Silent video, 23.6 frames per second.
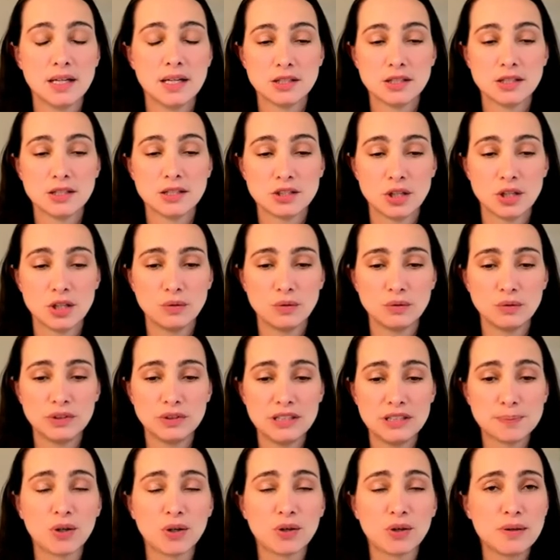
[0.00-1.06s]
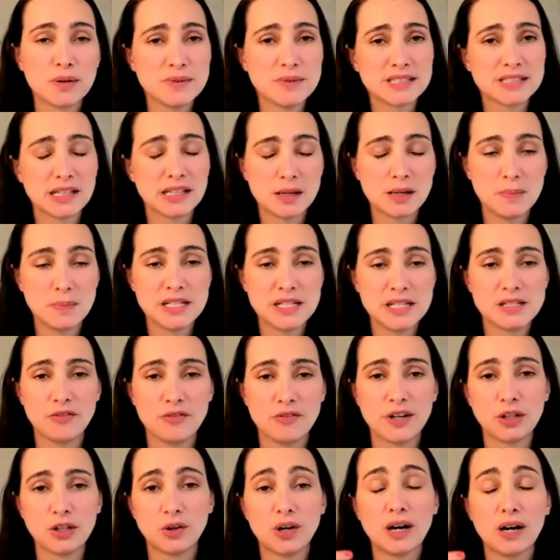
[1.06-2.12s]
so this program is a little bit
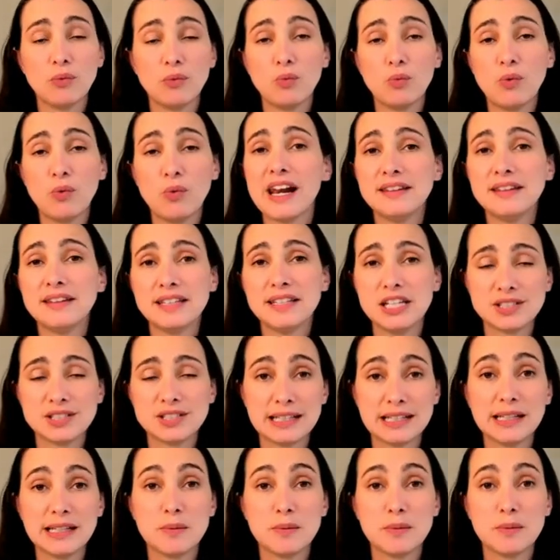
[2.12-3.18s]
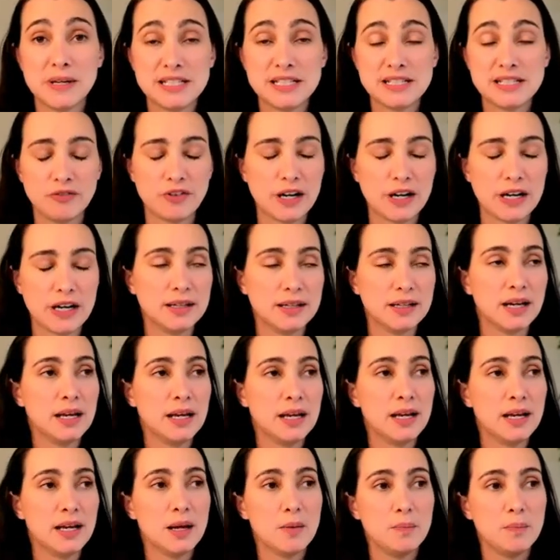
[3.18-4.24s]
different or what i teach is a little bit different
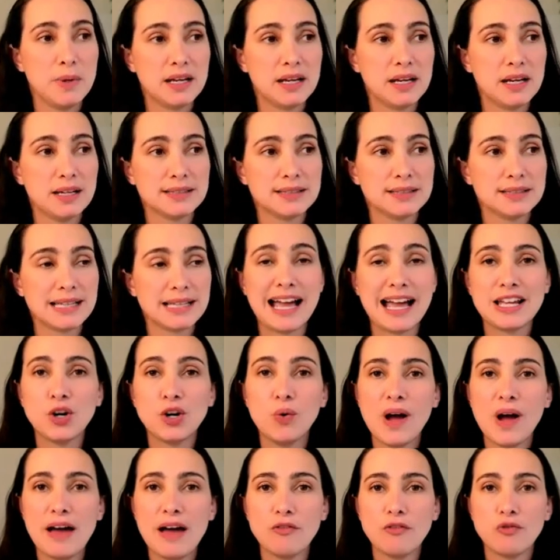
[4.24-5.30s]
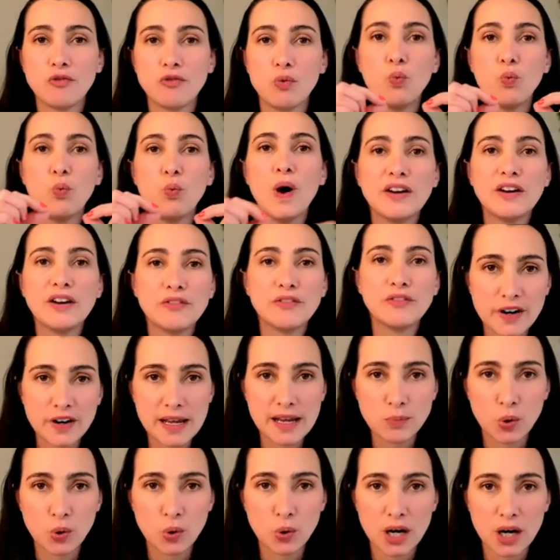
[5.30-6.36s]
because i don't have one
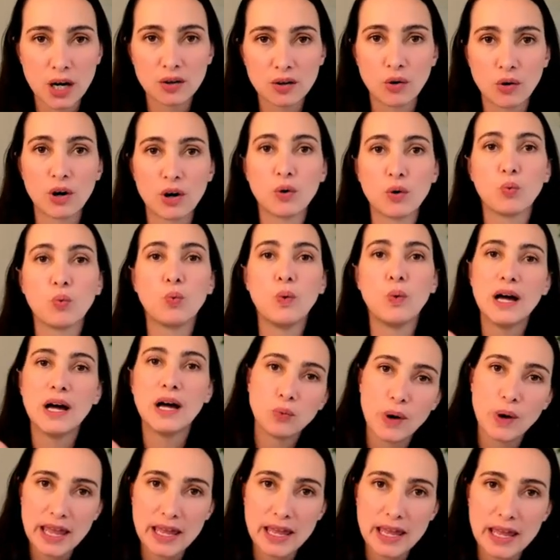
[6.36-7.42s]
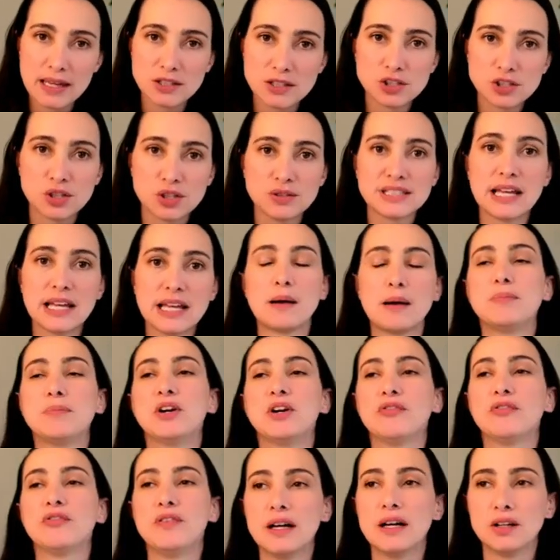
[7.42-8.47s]
framework or one way to set up
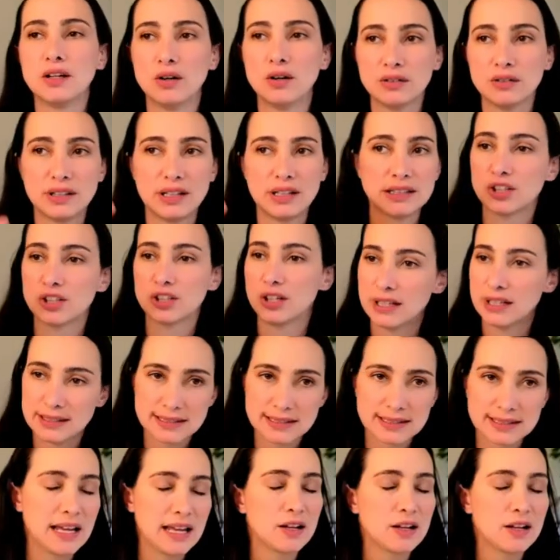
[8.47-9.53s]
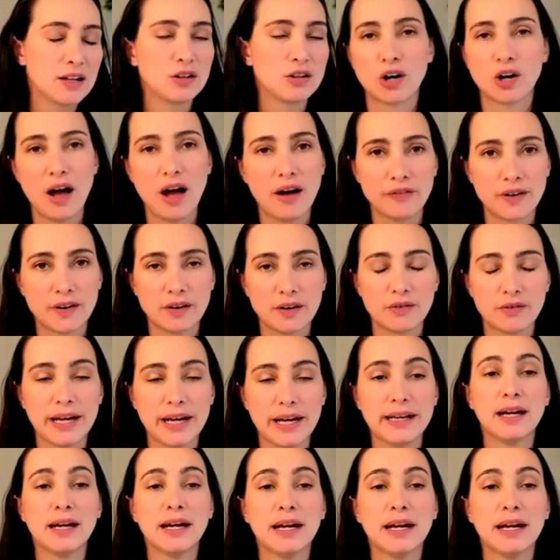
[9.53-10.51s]
your funnel that's going to scale your offer right